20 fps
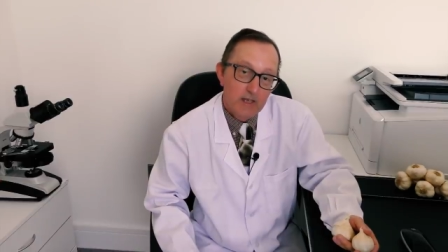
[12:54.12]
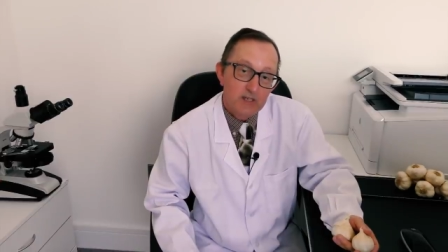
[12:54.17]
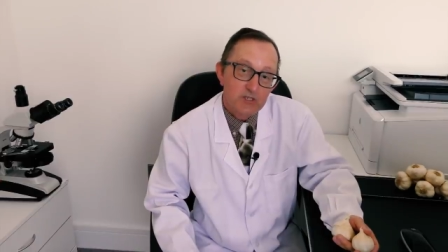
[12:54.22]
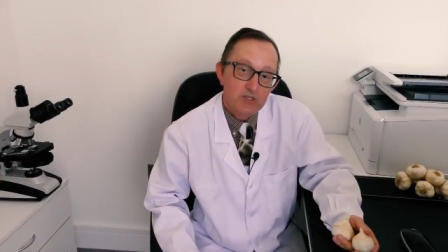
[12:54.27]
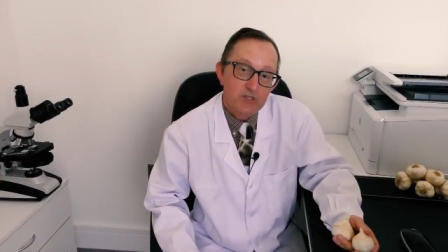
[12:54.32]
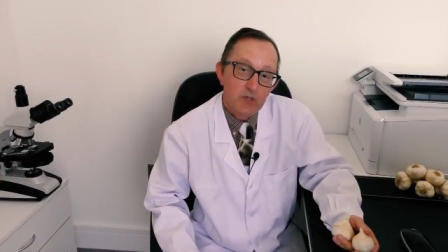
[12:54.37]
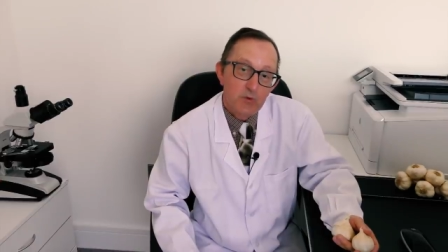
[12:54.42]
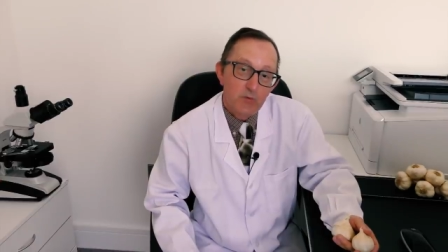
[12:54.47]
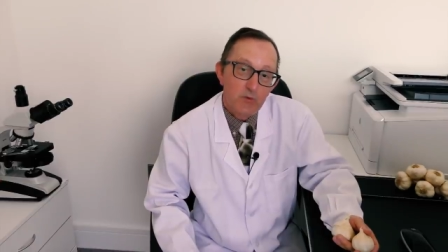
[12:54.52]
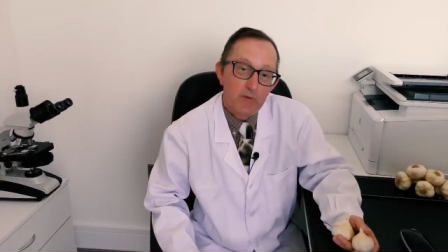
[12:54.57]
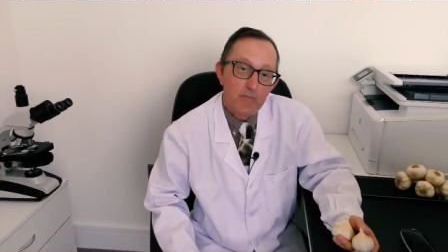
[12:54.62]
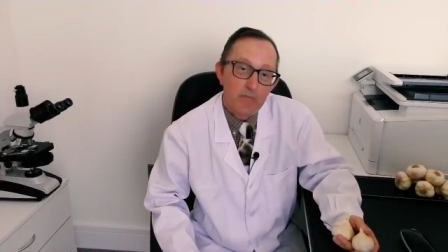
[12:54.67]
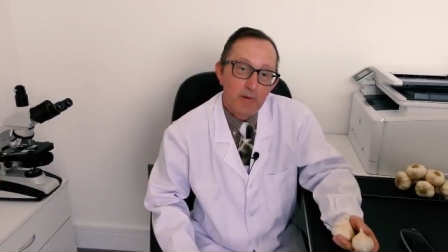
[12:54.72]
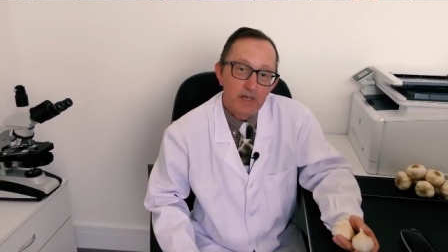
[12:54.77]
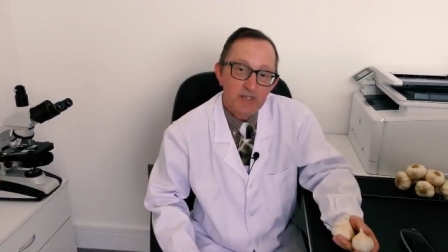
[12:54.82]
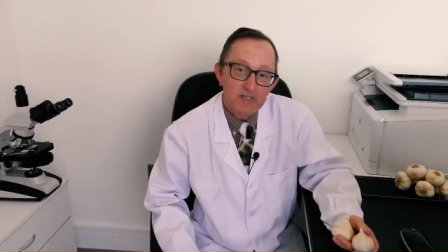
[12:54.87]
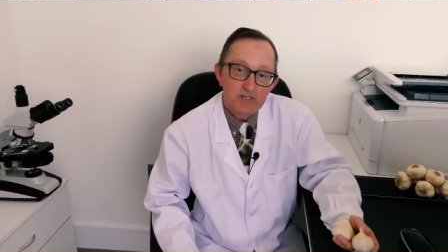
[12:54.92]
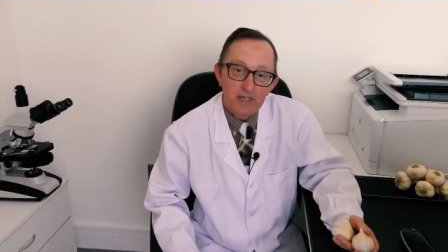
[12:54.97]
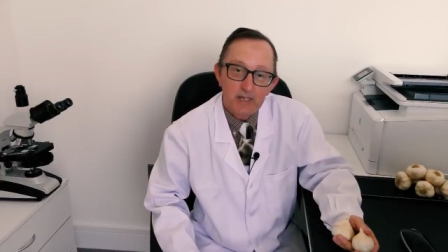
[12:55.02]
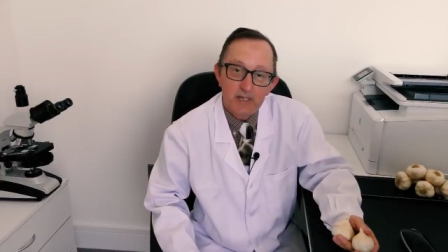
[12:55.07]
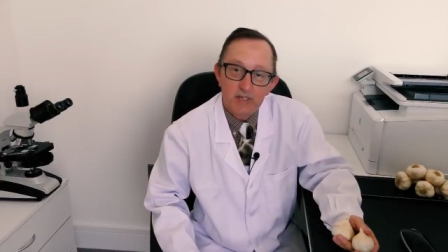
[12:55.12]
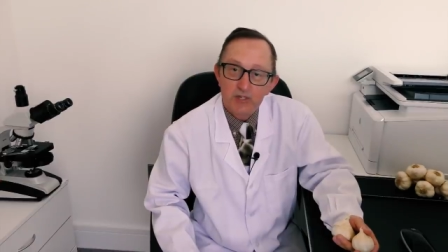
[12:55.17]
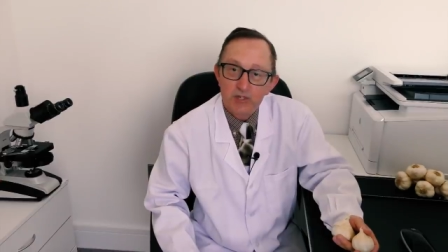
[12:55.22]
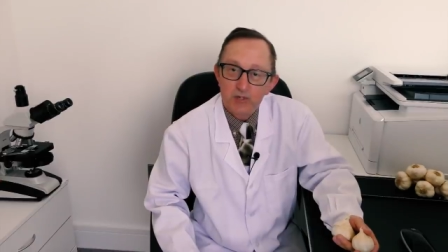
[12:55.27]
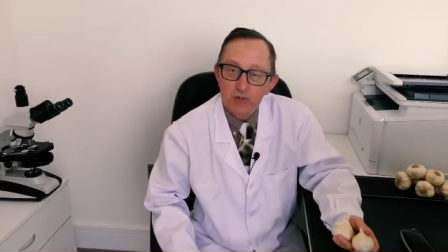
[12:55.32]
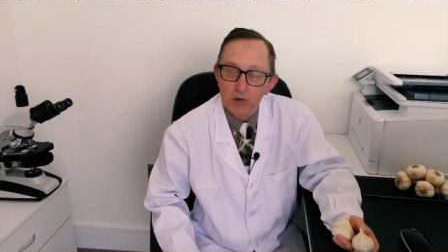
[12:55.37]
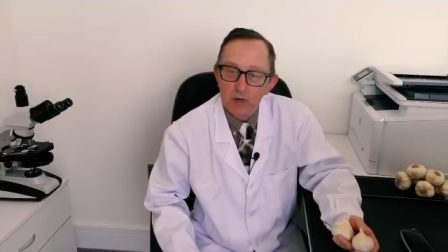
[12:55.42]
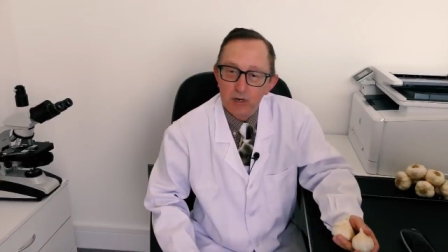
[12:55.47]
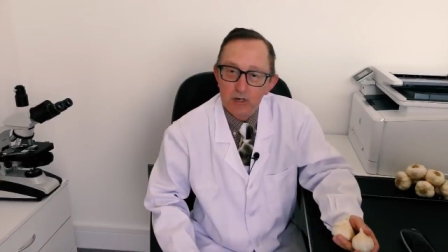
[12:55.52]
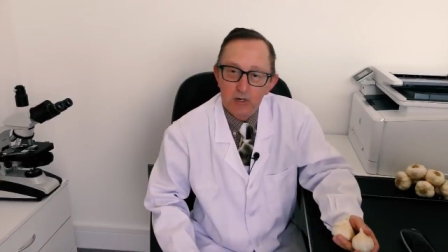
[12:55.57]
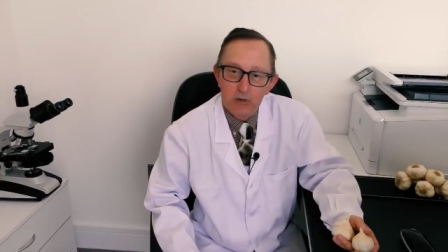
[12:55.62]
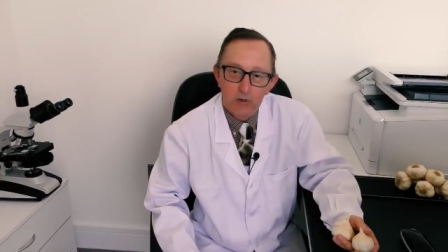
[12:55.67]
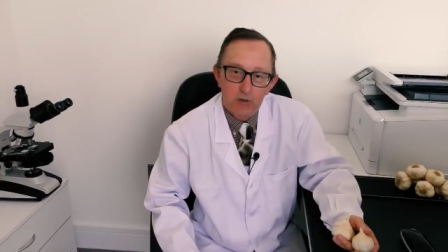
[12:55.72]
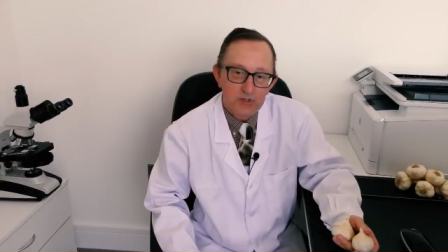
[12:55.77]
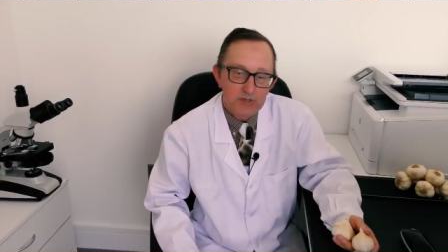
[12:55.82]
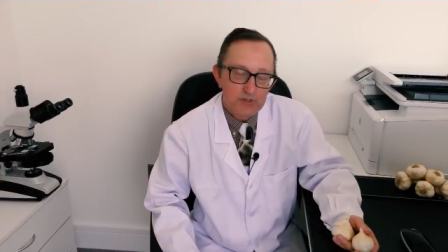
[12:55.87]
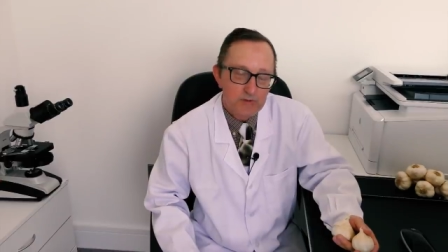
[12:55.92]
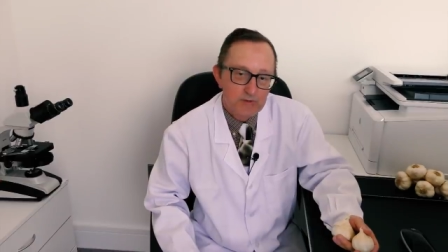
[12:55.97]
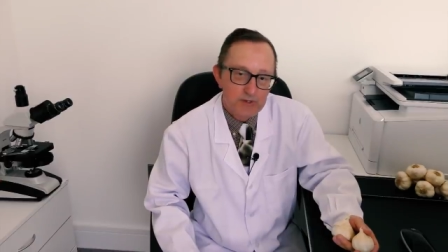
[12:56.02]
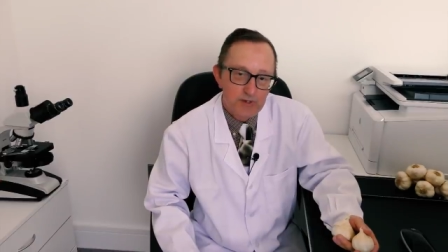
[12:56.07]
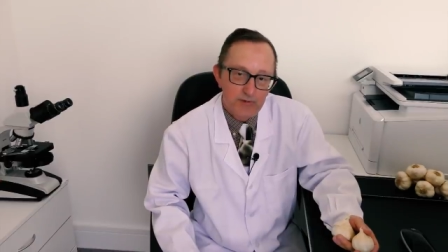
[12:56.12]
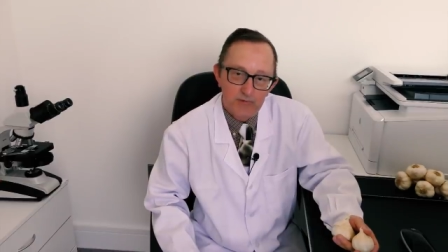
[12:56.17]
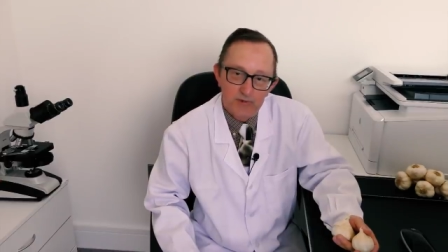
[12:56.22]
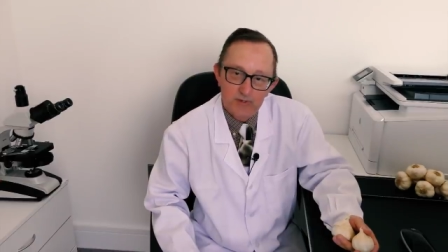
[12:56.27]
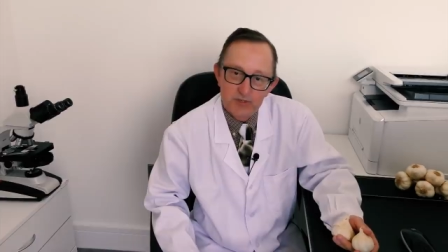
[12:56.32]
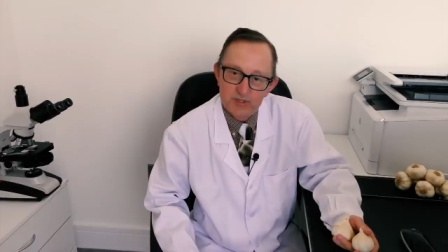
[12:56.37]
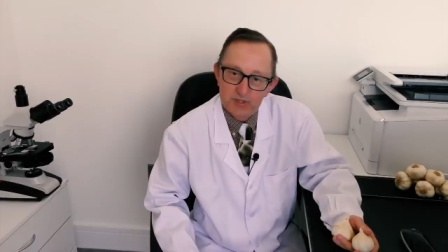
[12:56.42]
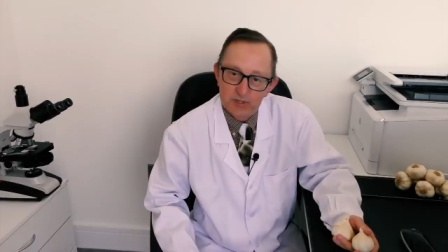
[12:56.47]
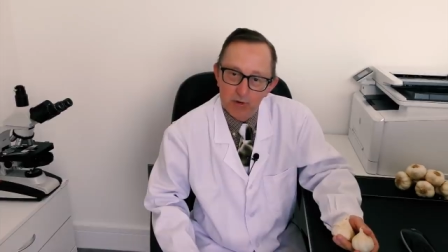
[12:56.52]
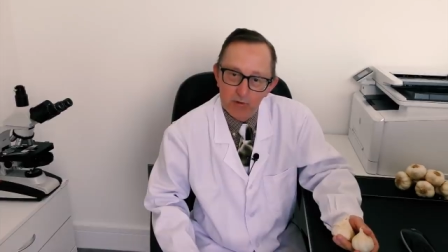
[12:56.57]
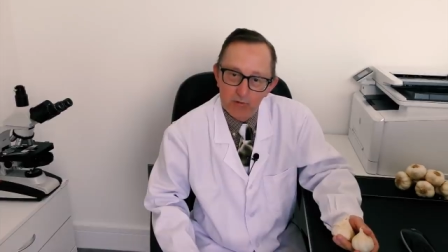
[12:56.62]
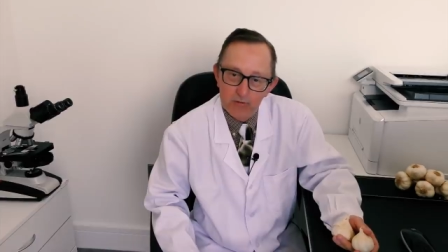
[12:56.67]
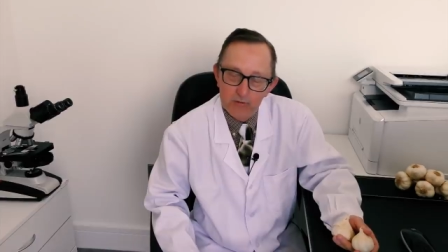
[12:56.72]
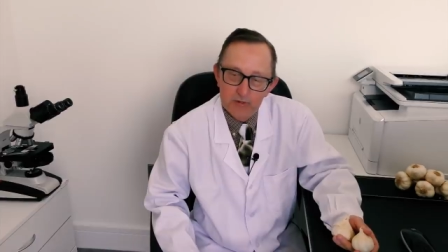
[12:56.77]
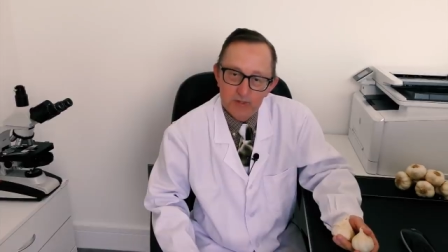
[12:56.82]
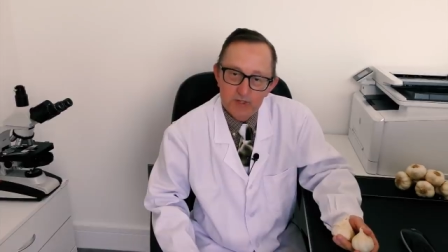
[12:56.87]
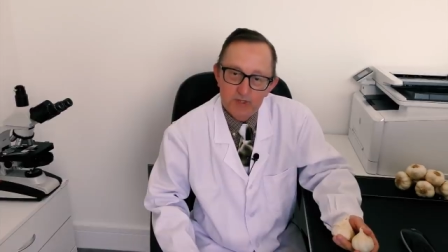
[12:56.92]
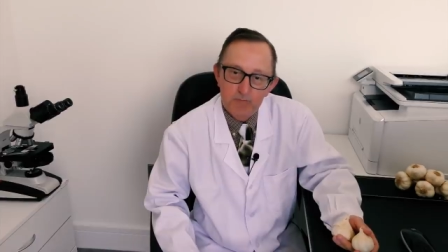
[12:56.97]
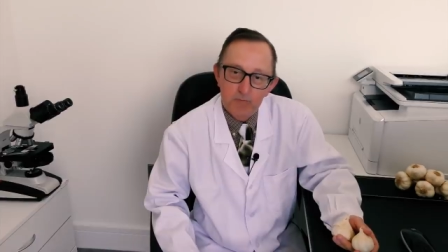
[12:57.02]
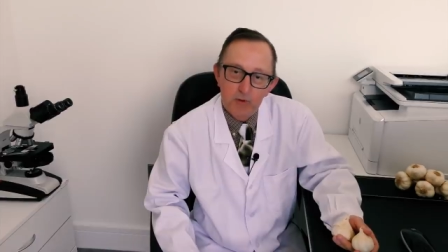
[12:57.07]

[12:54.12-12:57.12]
So we basically tried lots of different solvents,